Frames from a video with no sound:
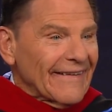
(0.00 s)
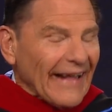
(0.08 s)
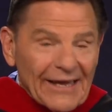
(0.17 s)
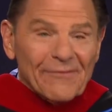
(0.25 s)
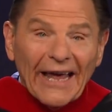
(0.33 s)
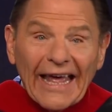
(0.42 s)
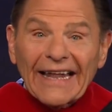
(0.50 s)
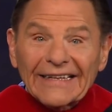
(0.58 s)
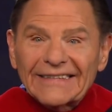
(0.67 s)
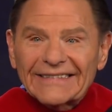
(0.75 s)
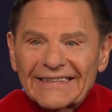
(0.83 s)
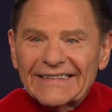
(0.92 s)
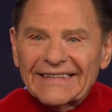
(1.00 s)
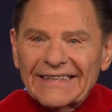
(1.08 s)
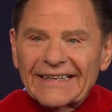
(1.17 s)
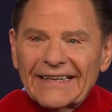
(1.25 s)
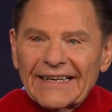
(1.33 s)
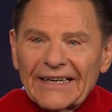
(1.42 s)
Amen.
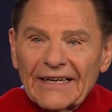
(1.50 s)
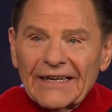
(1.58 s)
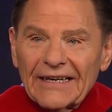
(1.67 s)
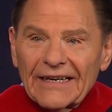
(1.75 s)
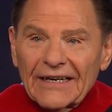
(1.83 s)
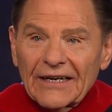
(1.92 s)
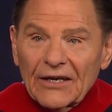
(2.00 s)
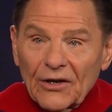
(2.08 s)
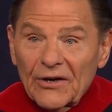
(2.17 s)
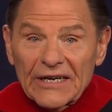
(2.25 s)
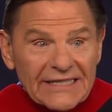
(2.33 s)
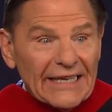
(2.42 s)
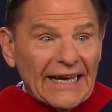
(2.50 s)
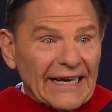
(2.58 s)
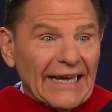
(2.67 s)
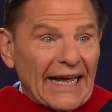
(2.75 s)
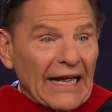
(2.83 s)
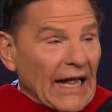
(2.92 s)
Who is that
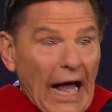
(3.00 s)
guy?